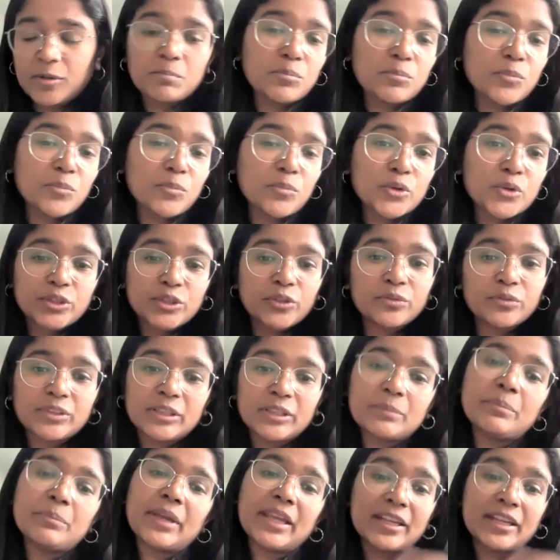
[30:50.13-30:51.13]
most of
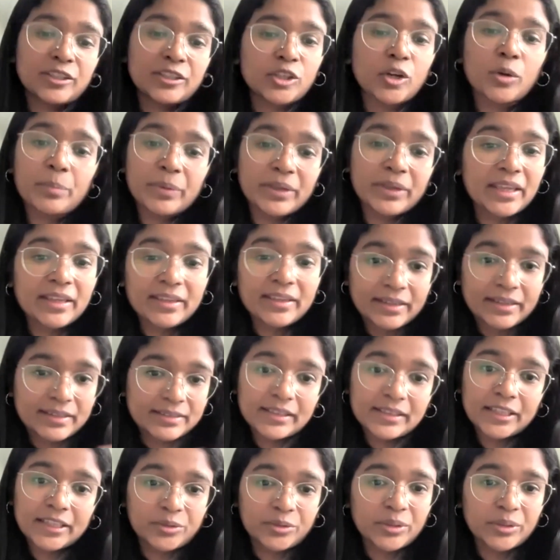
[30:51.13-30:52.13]
the main topic
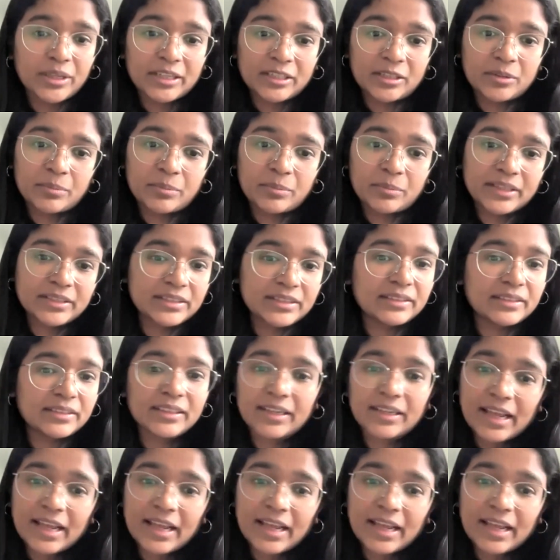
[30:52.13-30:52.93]
areas that you can imagine.